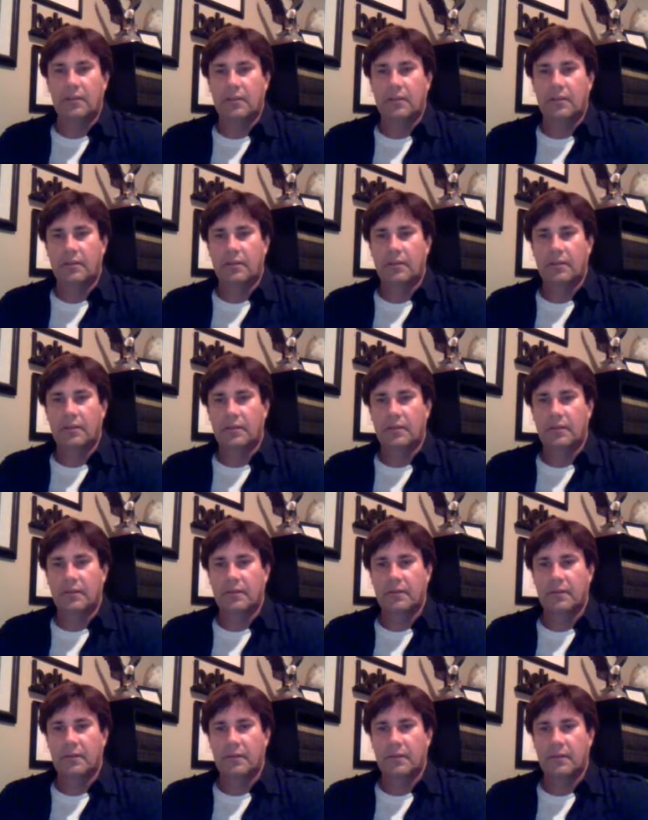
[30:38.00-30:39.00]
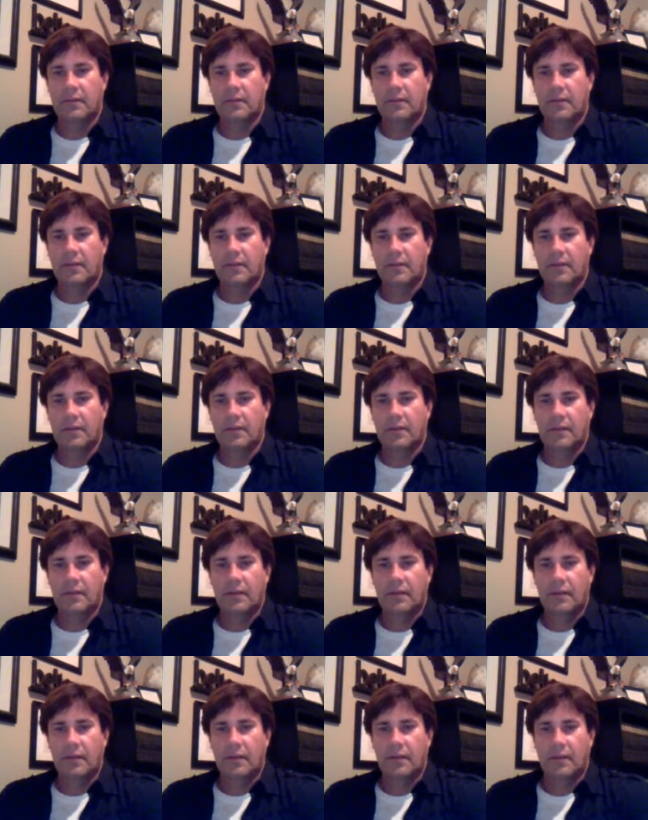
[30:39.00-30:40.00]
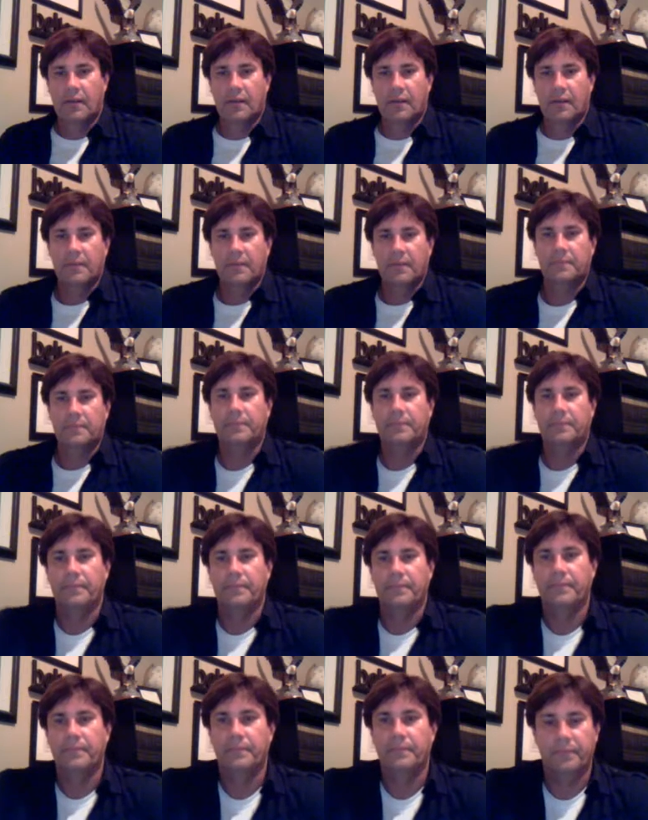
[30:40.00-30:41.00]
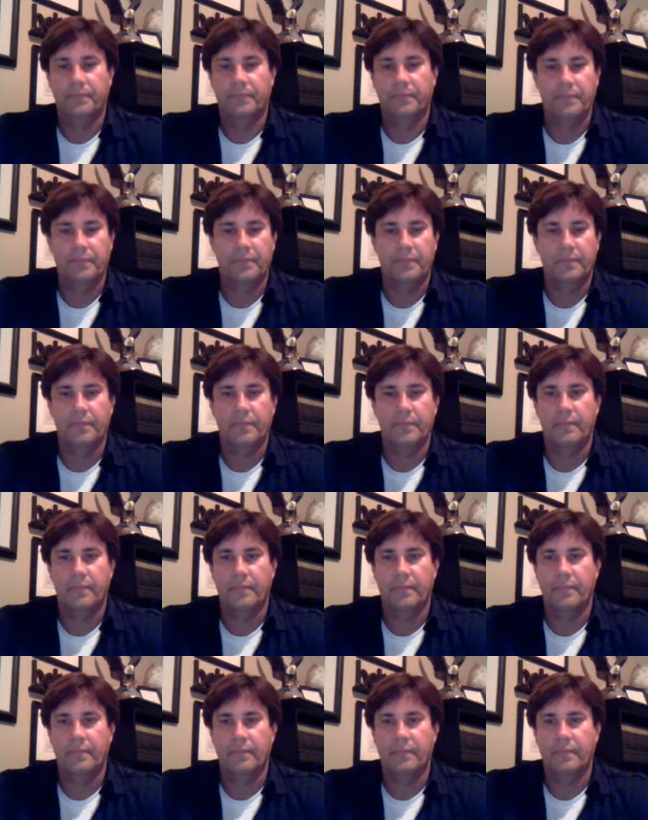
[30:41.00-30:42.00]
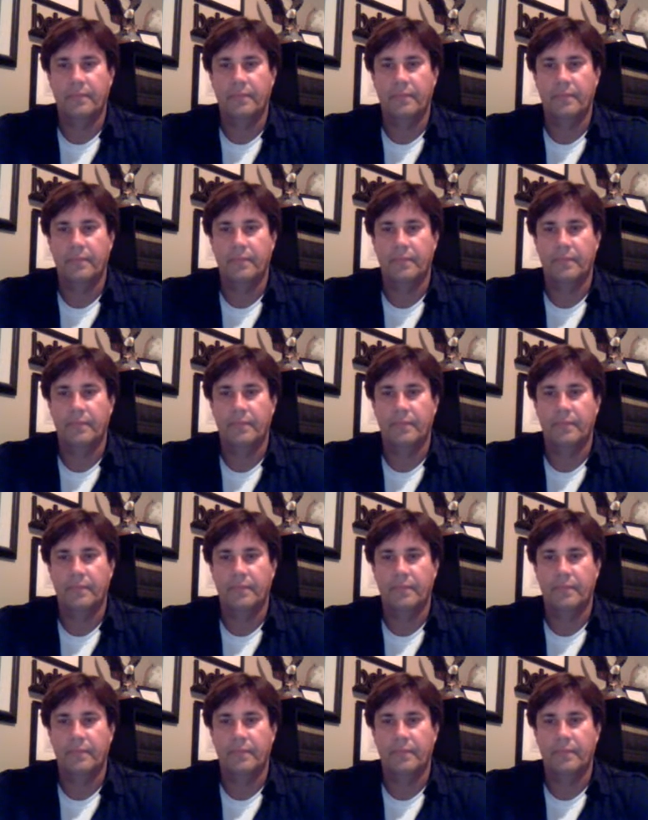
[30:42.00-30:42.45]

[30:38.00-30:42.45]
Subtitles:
(no one is talking)